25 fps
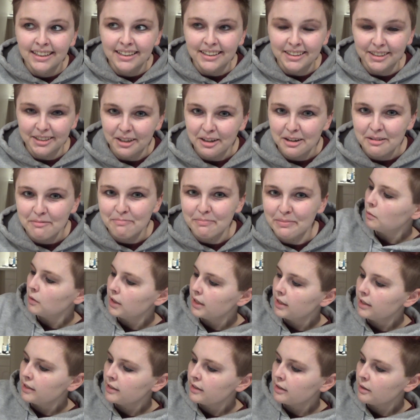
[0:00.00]
yup. What
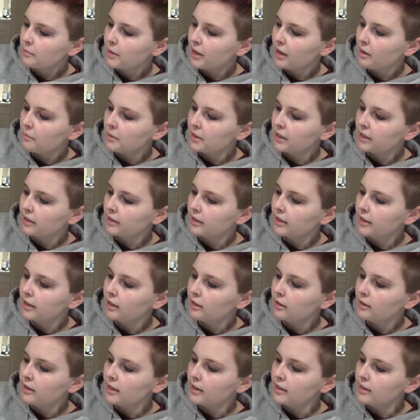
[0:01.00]
ended up happening
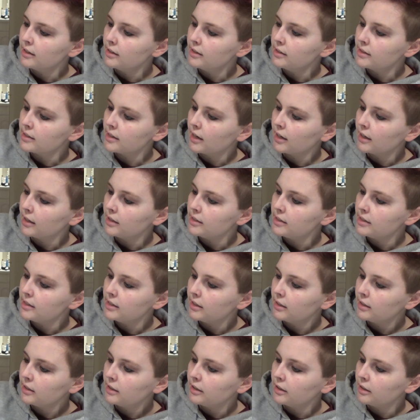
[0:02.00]
there is I
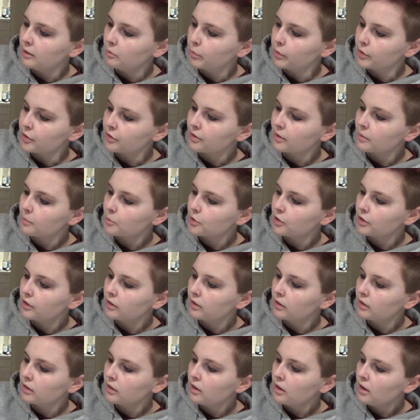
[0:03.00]
did get a
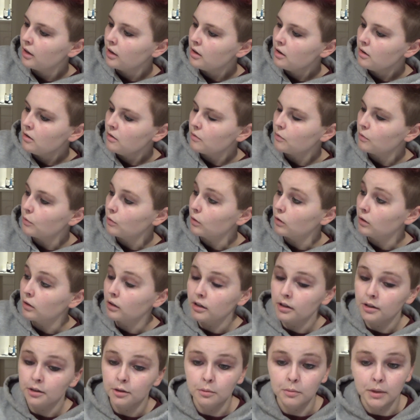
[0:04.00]
prescription for
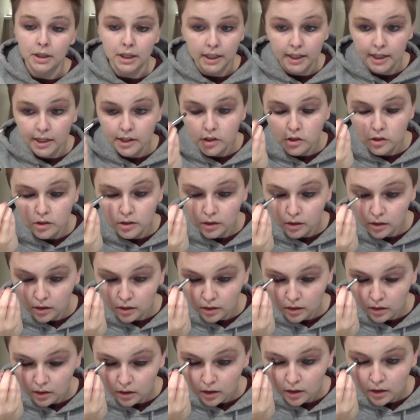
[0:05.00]
a new
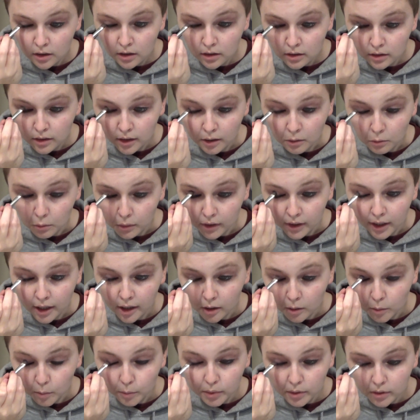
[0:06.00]
medication that will
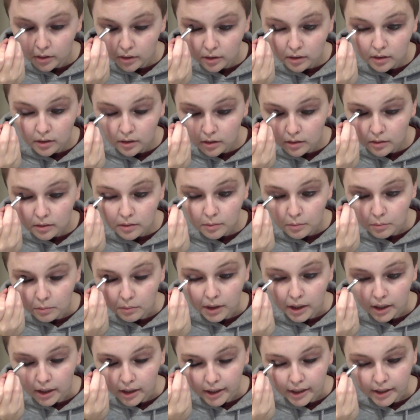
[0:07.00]
help
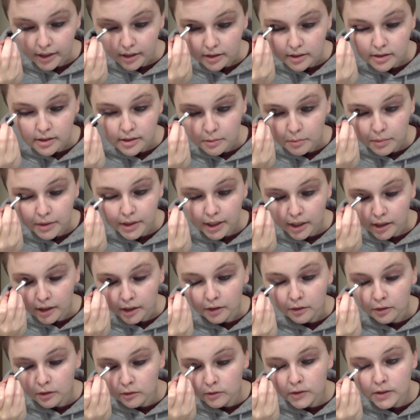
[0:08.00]
my
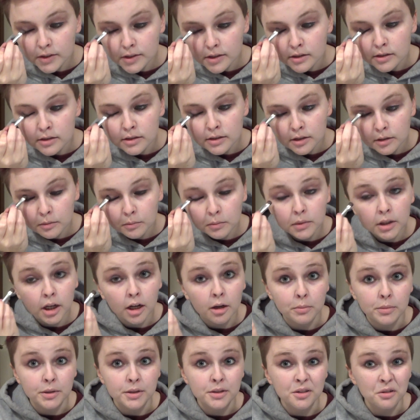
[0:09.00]
sympathetic nervous system
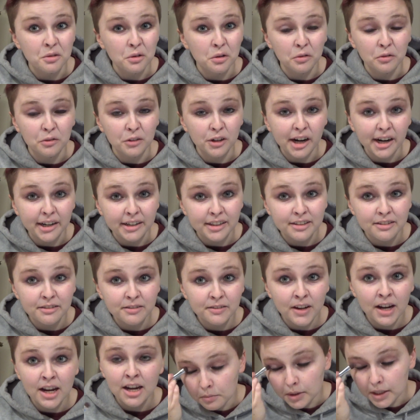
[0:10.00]
not be so
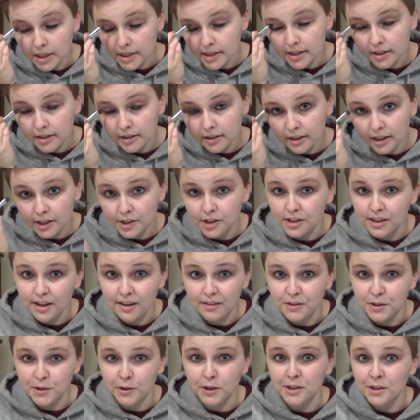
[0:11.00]
overactive. Basically, I just
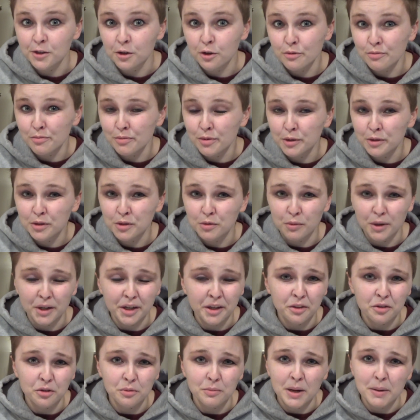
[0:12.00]
have stress hormones
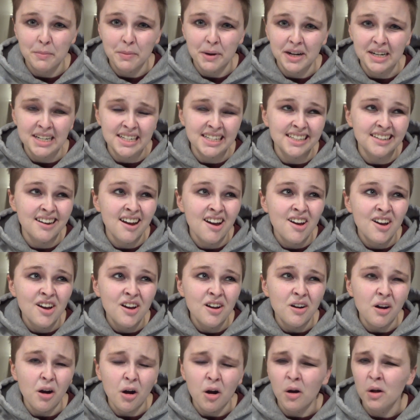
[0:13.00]
running through my body
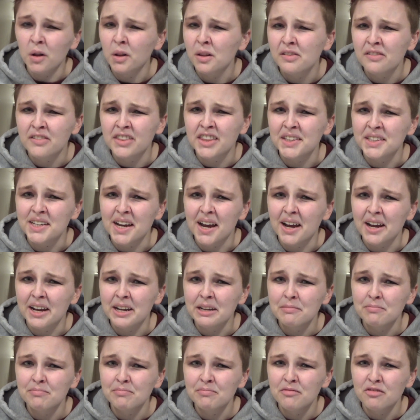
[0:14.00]
all of the
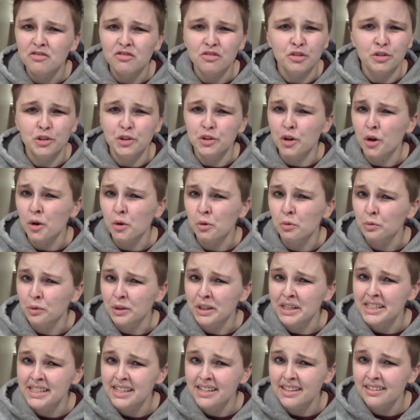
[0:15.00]
time for no
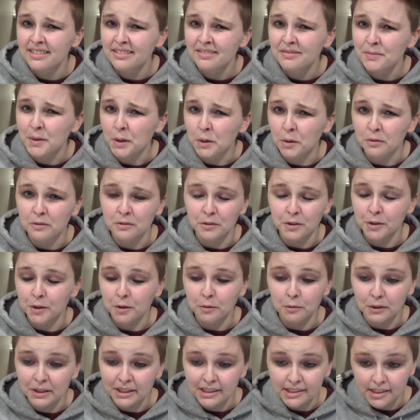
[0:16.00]
reason, or for
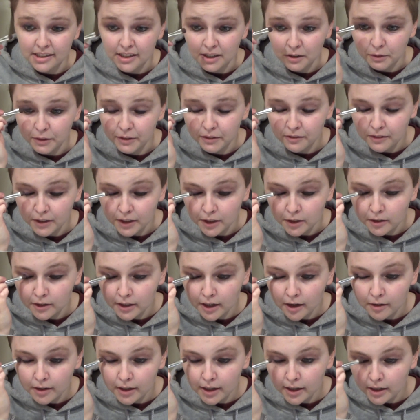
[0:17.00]
no reason that we've figured
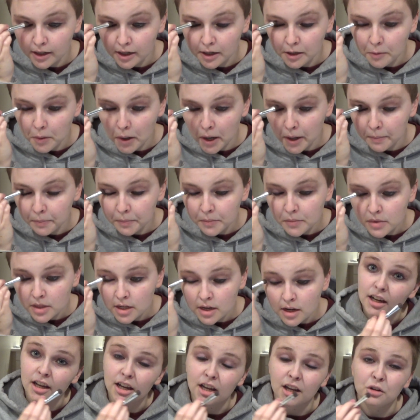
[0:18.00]
out yet anyway.
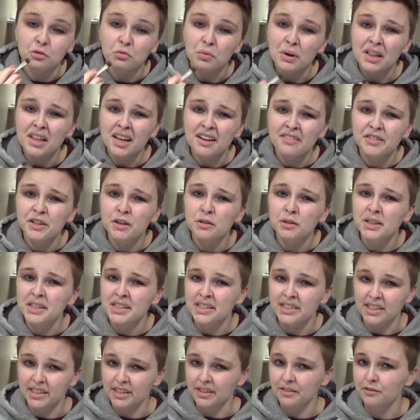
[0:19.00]
And while I've
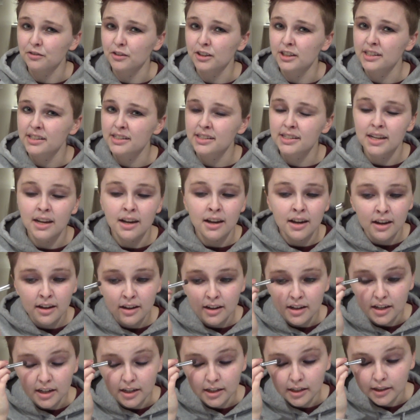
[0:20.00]
noticed a difference
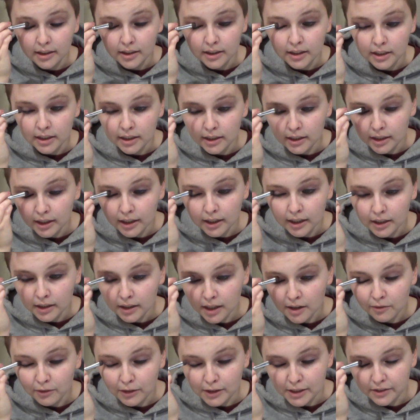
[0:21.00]
in the uh,
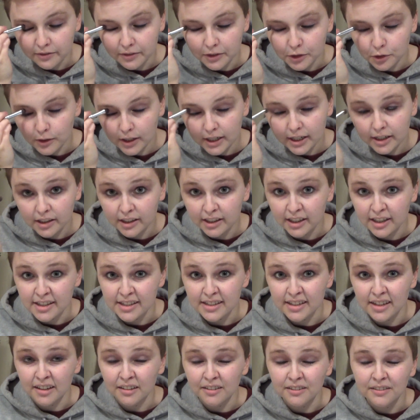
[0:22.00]
levels of adrenaline and
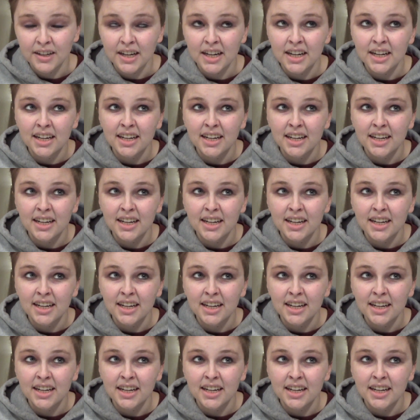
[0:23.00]
stuff,